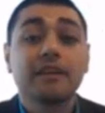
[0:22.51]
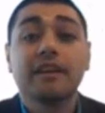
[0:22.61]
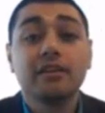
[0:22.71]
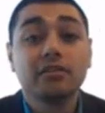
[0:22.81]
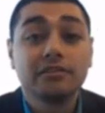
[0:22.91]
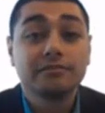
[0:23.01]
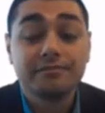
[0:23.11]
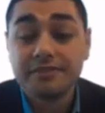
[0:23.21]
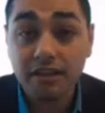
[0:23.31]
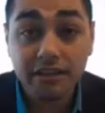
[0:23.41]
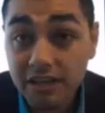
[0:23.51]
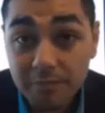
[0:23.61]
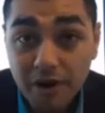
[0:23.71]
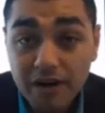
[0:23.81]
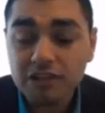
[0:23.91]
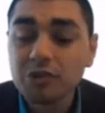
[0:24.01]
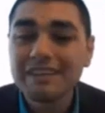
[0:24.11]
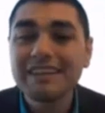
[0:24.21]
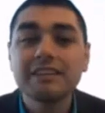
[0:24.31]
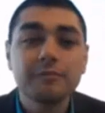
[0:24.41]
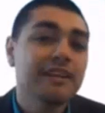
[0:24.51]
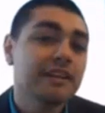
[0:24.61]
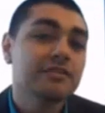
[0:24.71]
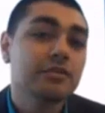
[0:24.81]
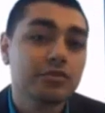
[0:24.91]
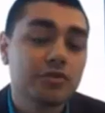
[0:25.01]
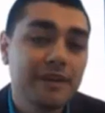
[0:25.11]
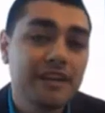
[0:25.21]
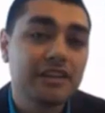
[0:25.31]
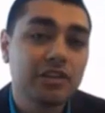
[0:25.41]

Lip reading: okay, or selling any product, you need to be on social media.